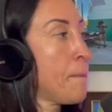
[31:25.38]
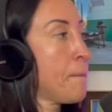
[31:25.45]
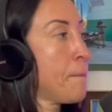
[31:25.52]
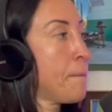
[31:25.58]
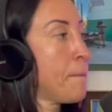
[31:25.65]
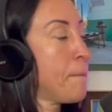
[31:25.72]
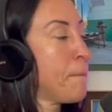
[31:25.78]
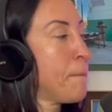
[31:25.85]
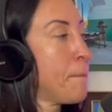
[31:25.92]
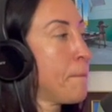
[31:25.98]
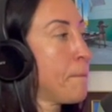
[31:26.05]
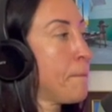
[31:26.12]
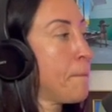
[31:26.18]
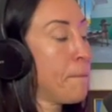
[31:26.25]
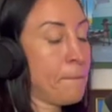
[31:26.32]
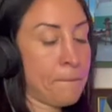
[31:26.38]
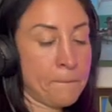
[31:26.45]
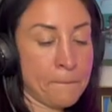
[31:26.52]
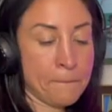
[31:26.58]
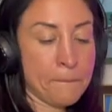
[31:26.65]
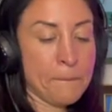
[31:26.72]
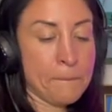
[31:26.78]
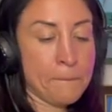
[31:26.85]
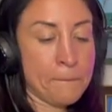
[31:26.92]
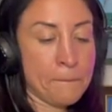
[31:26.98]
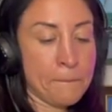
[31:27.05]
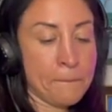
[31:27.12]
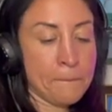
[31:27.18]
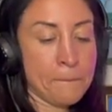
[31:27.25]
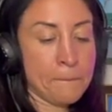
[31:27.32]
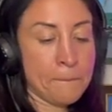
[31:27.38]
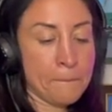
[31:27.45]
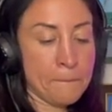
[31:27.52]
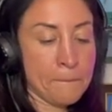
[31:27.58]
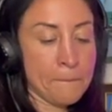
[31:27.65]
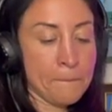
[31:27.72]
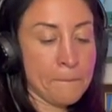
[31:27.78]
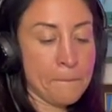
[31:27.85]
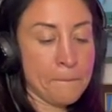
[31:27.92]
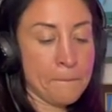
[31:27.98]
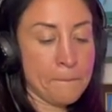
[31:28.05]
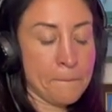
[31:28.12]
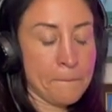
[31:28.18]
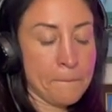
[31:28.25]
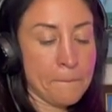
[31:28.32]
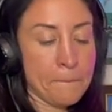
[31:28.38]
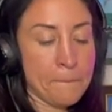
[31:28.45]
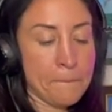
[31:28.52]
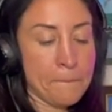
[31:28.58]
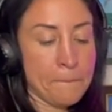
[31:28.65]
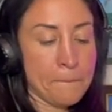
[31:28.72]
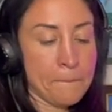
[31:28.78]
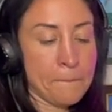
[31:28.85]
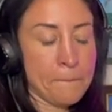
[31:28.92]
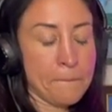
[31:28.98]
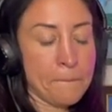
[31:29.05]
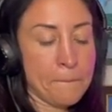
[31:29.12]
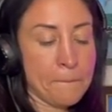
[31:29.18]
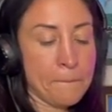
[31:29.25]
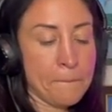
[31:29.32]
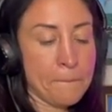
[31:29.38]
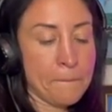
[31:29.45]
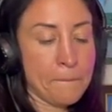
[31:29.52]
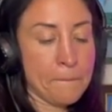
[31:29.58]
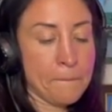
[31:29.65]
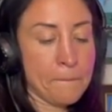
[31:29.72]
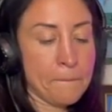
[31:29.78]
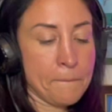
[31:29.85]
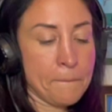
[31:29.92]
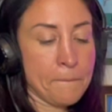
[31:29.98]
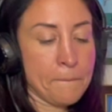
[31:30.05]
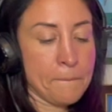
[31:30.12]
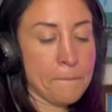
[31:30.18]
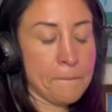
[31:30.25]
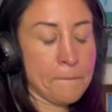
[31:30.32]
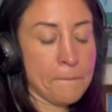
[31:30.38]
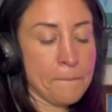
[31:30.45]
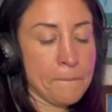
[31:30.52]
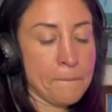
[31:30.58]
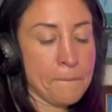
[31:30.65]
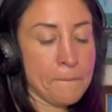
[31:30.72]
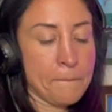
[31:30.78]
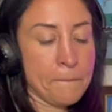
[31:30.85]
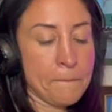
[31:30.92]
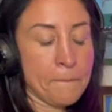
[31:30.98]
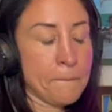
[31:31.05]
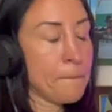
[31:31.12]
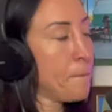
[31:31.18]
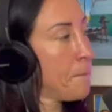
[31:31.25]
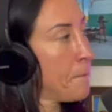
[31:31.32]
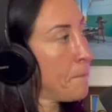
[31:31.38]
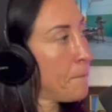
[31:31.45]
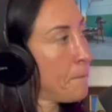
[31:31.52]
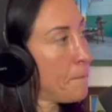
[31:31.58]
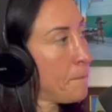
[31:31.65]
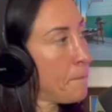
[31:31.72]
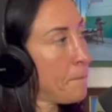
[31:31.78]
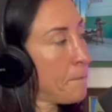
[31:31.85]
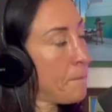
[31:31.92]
(not speaking)